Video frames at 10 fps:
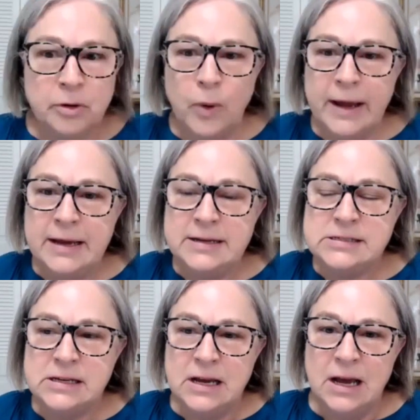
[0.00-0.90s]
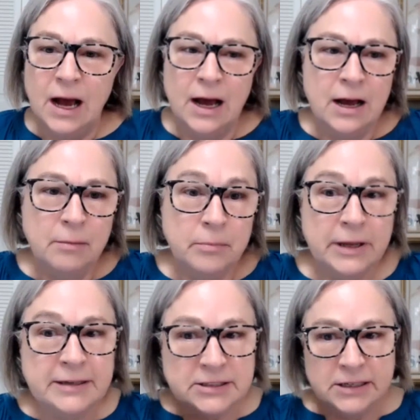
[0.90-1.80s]
of ways. Um,
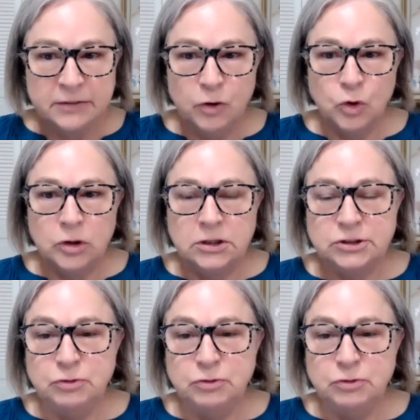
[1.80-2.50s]
LinkedIn, of course,